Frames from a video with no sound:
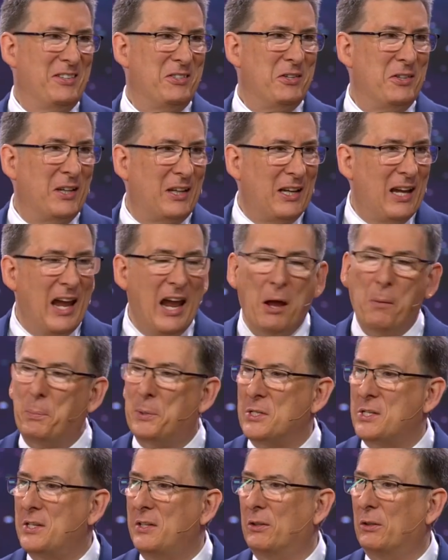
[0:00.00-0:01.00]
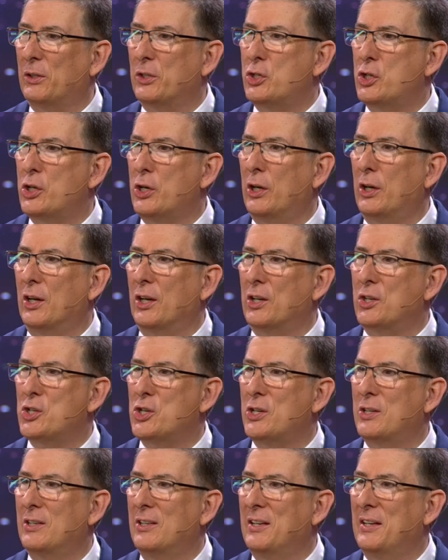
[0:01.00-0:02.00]
to the Campus Hill
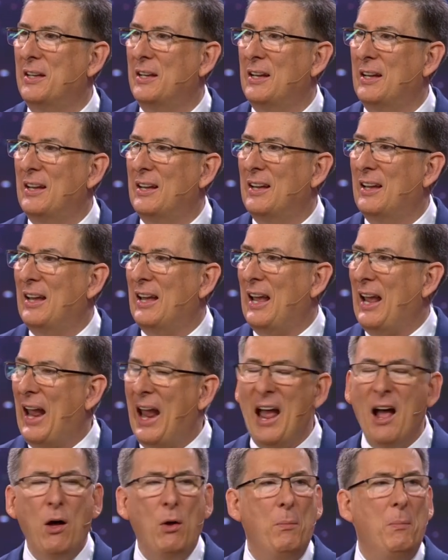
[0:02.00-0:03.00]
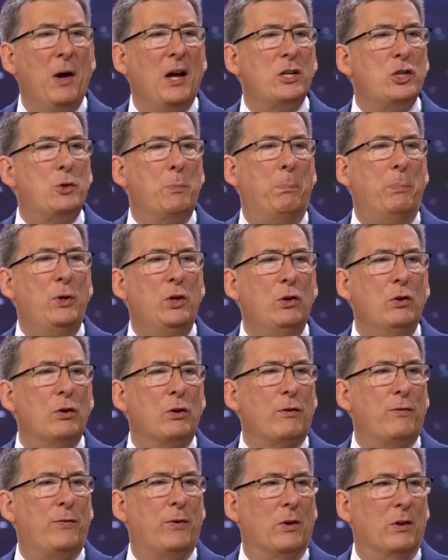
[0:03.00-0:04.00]
Church, how much
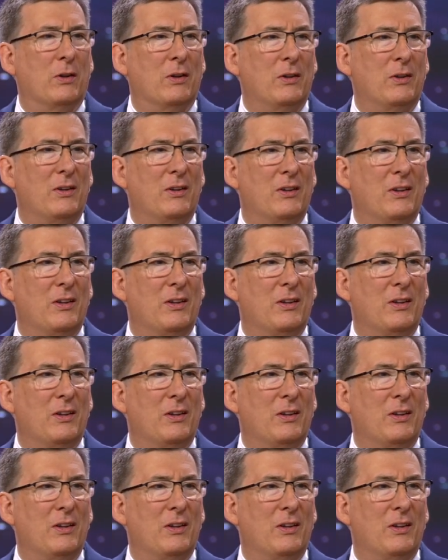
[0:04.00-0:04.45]
beautiful